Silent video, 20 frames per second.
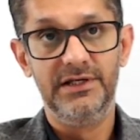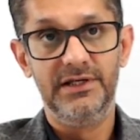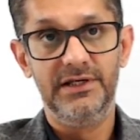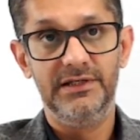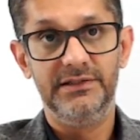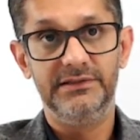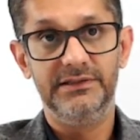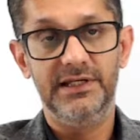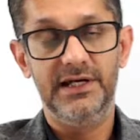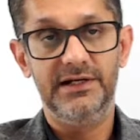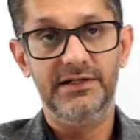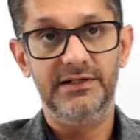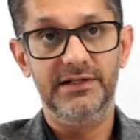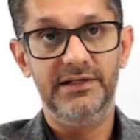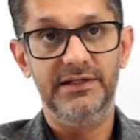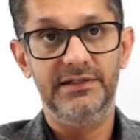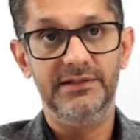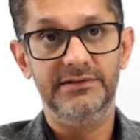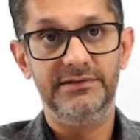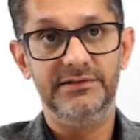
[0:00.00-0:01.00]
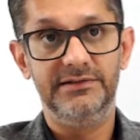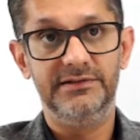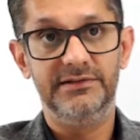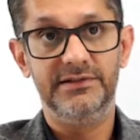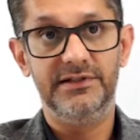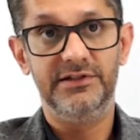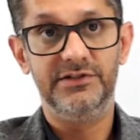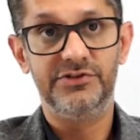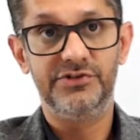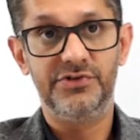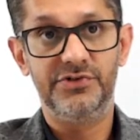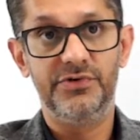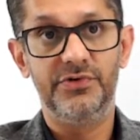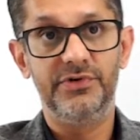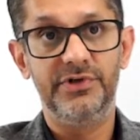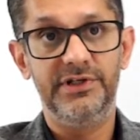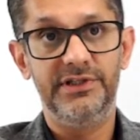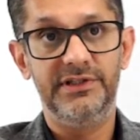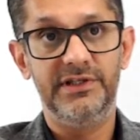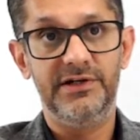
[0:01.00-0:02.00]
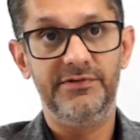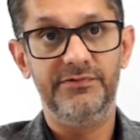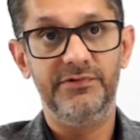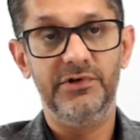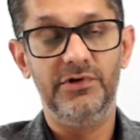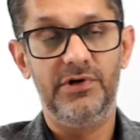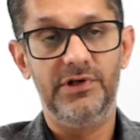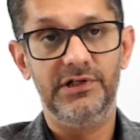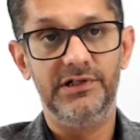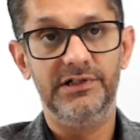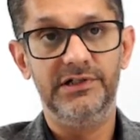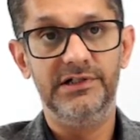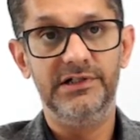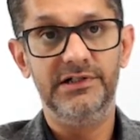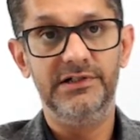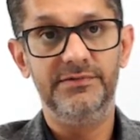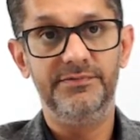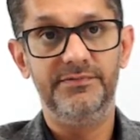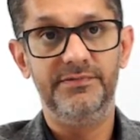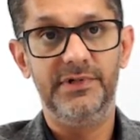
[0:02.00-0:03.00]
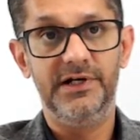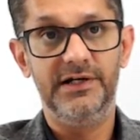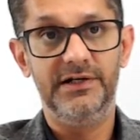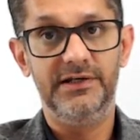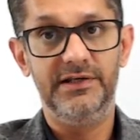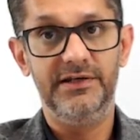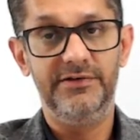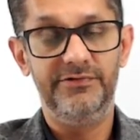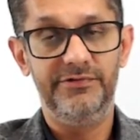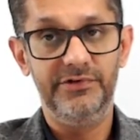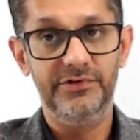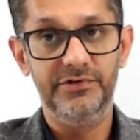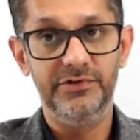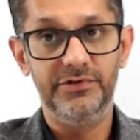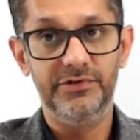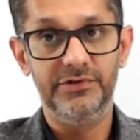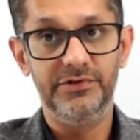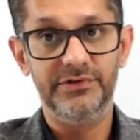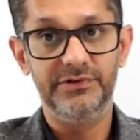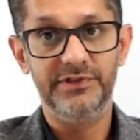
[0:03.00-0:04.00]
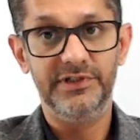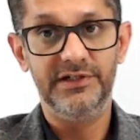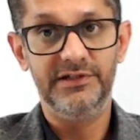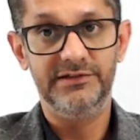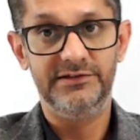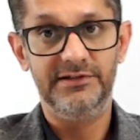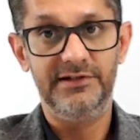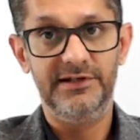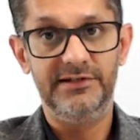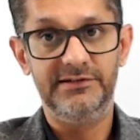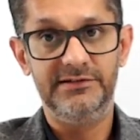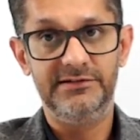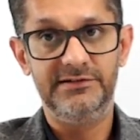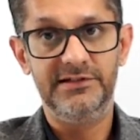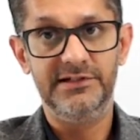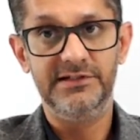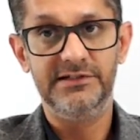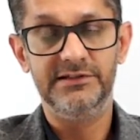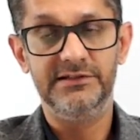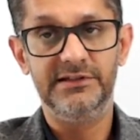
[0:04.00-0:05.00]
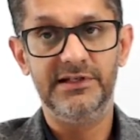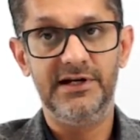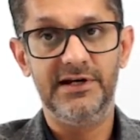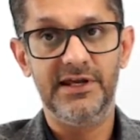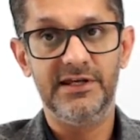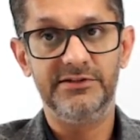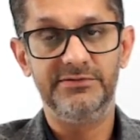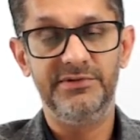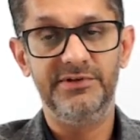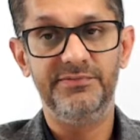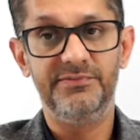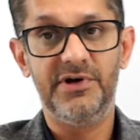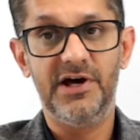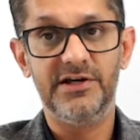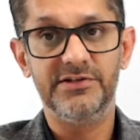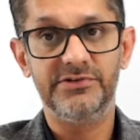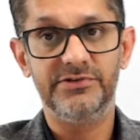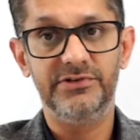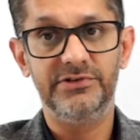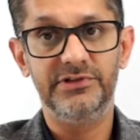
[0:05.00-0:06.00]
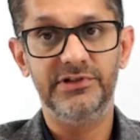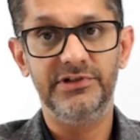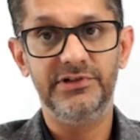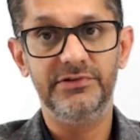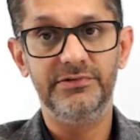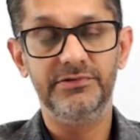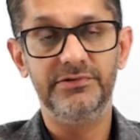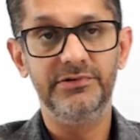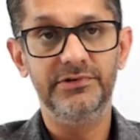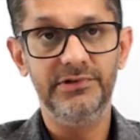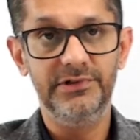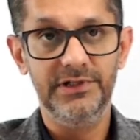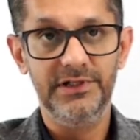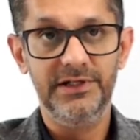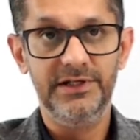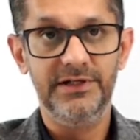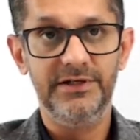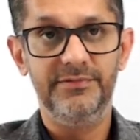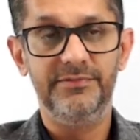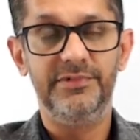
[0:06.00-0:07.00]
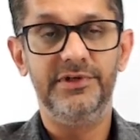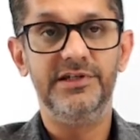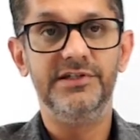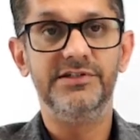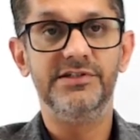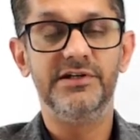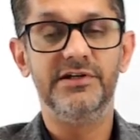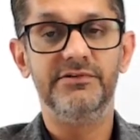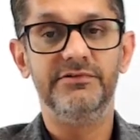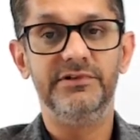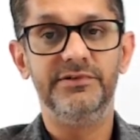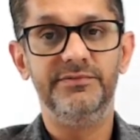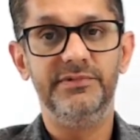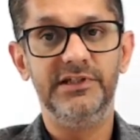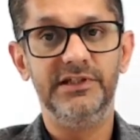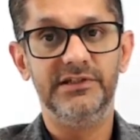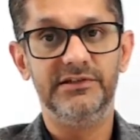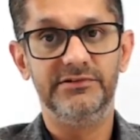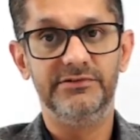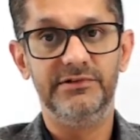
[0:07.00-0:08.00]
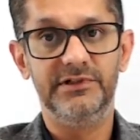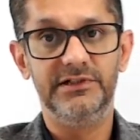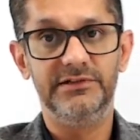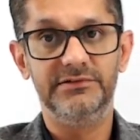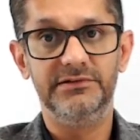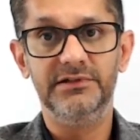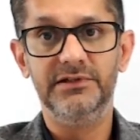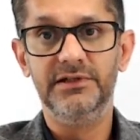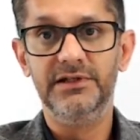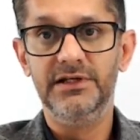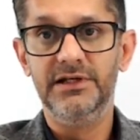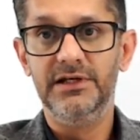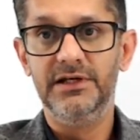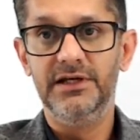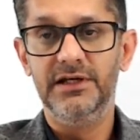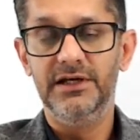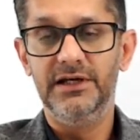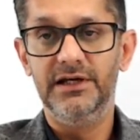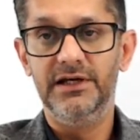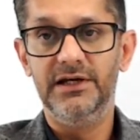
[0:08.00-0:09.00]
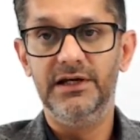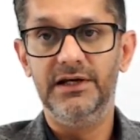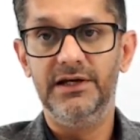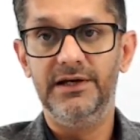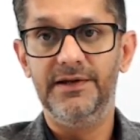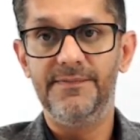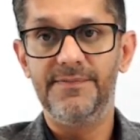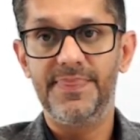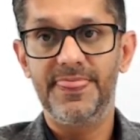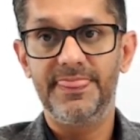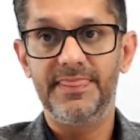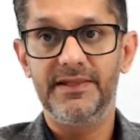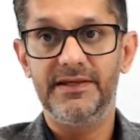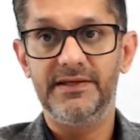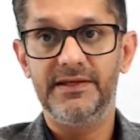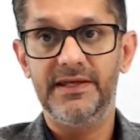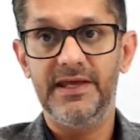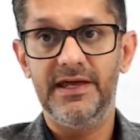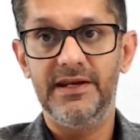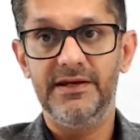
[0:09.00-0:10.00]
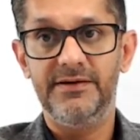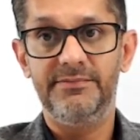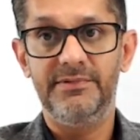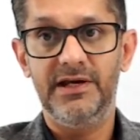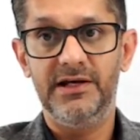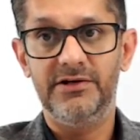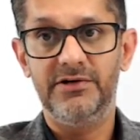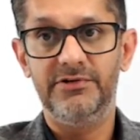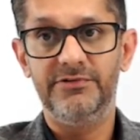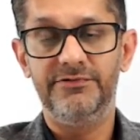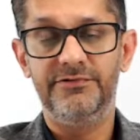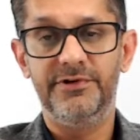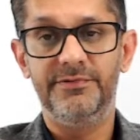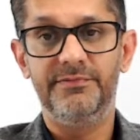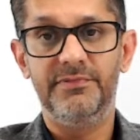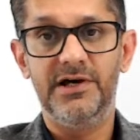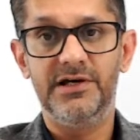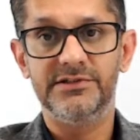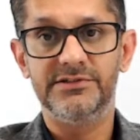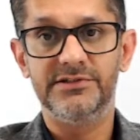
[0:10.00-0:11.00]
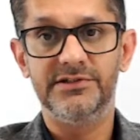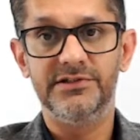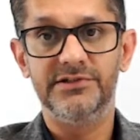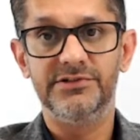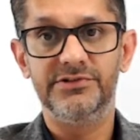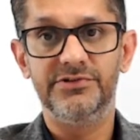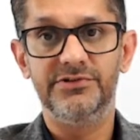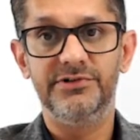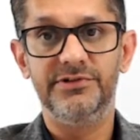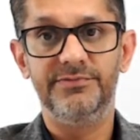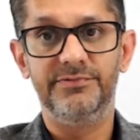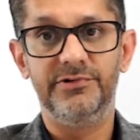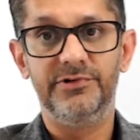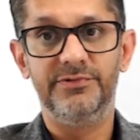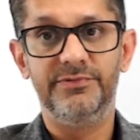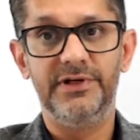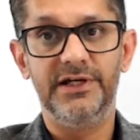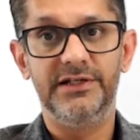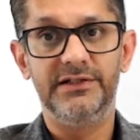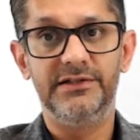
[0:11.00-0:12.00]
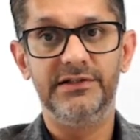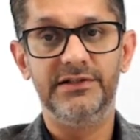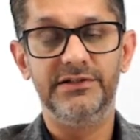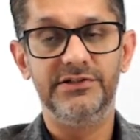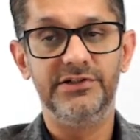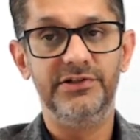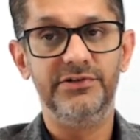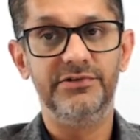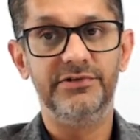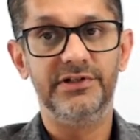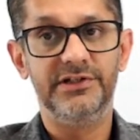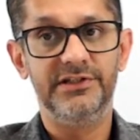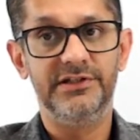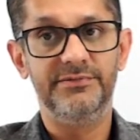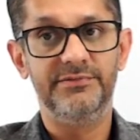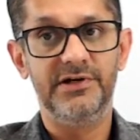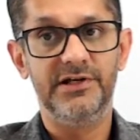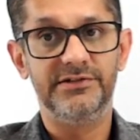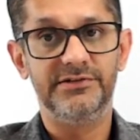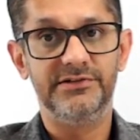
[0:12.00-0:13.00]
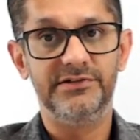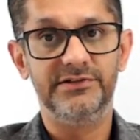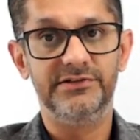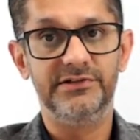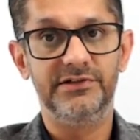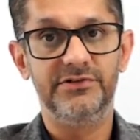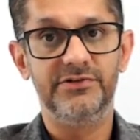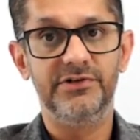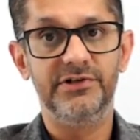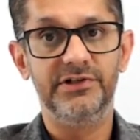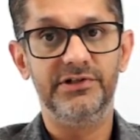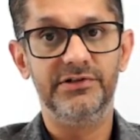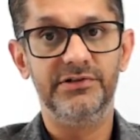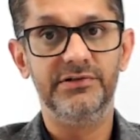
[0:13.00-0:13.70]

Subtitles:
That is a story that we all heard, but if you know there is a legislation that has been passed on the new rule, please share with me as well. Can I back out from masters to diploma and continue another masters according?